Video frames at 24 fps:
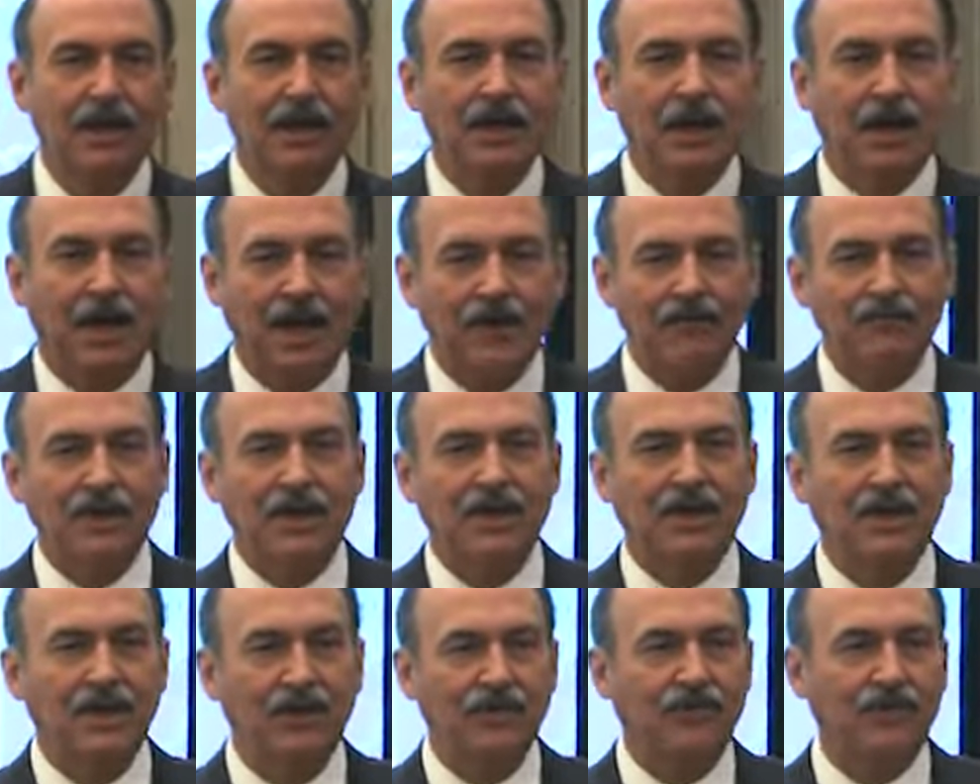I've
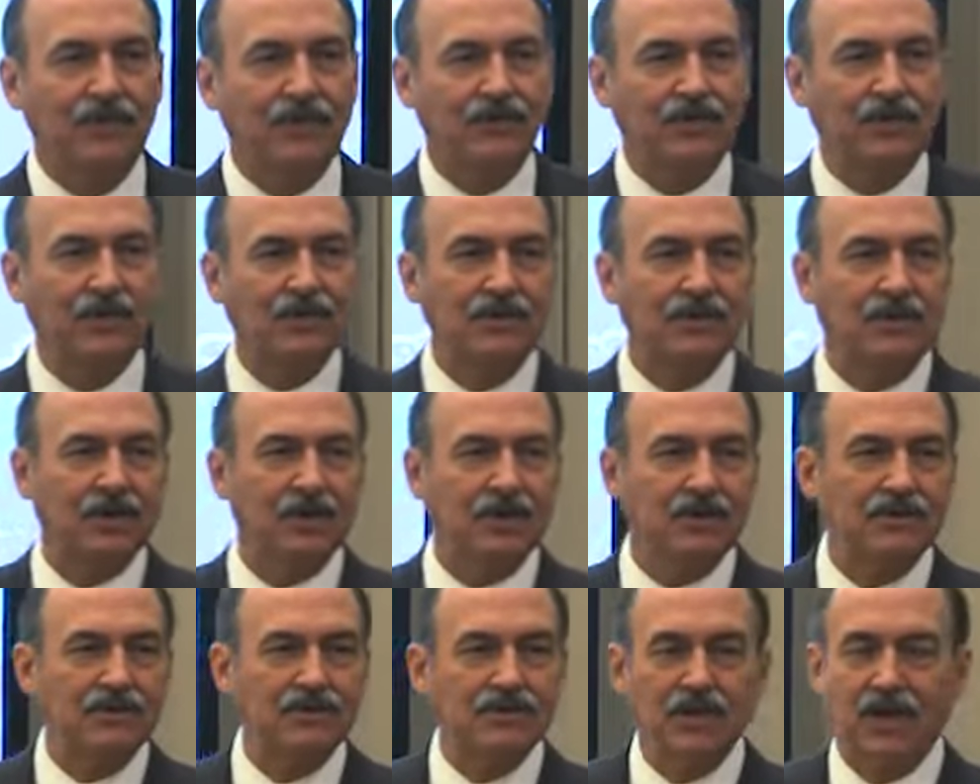been here 15
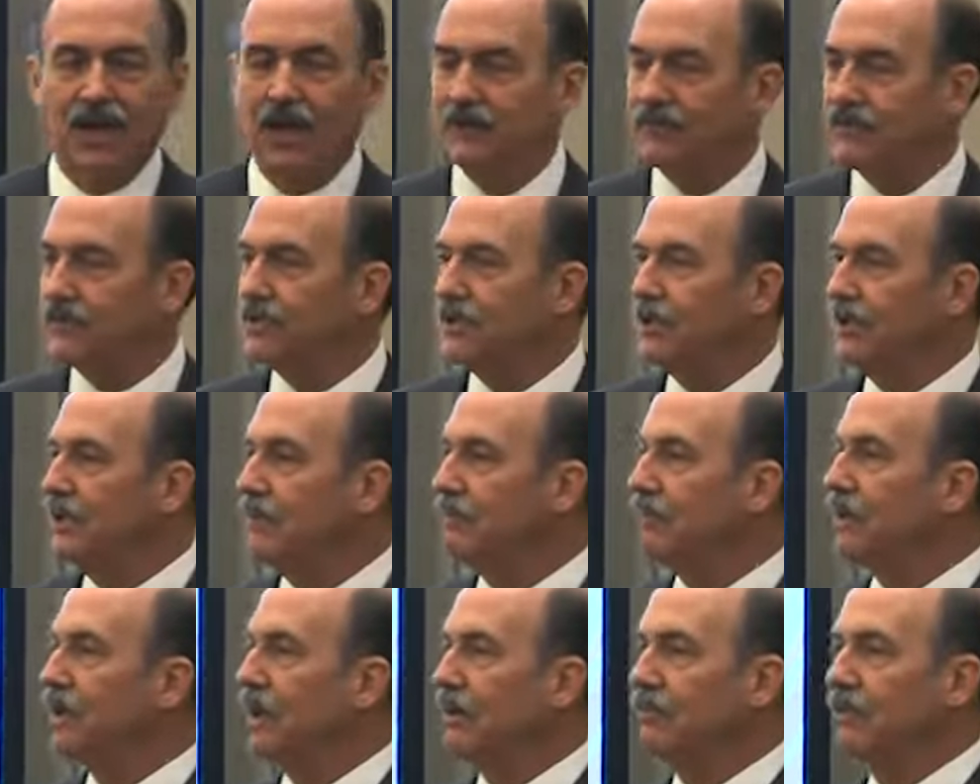years. I've seen
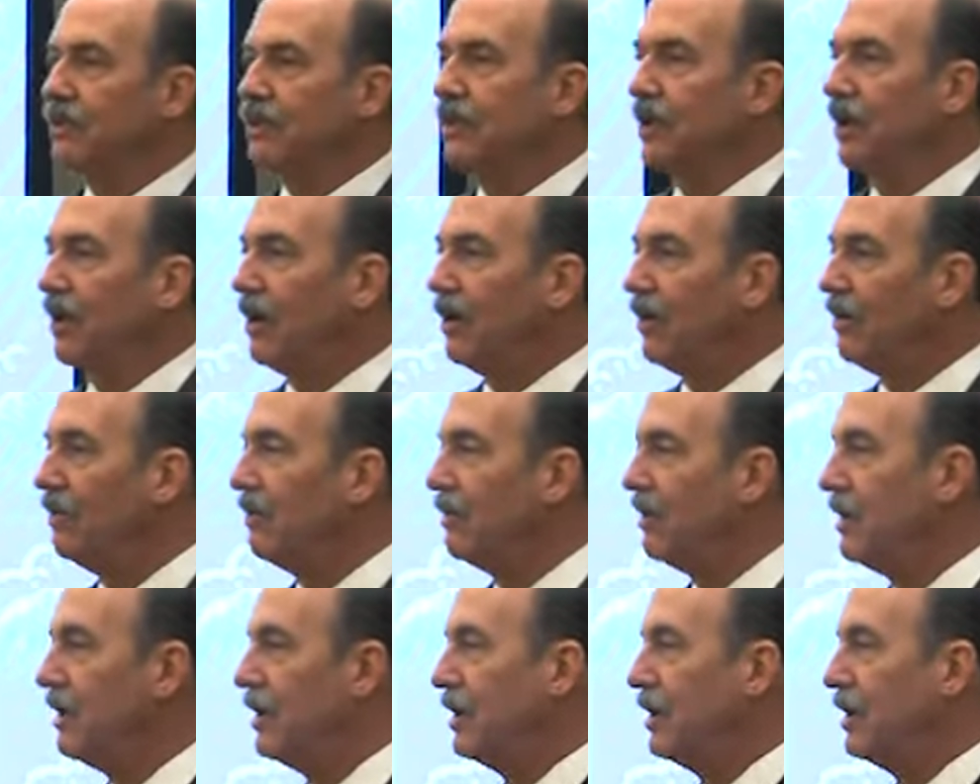him come and go.